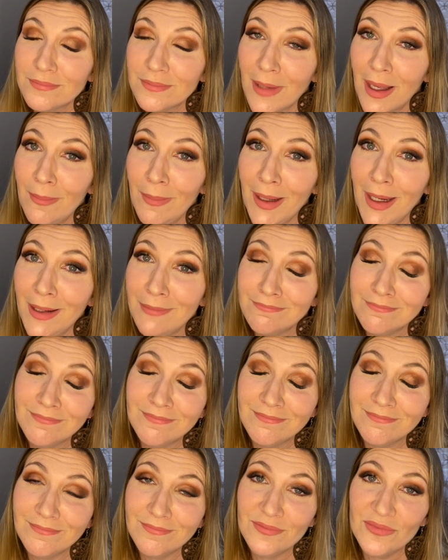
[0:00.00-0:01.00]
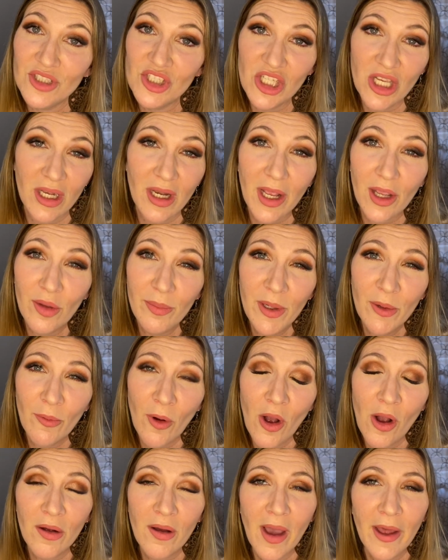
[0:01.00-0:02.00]
I mean, shit, I could be
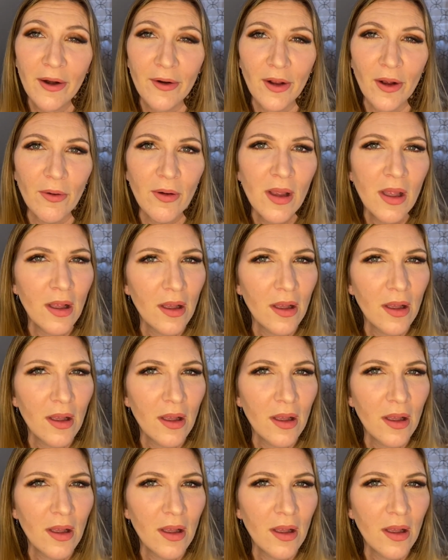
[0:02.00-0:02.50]
wrong. I don't know.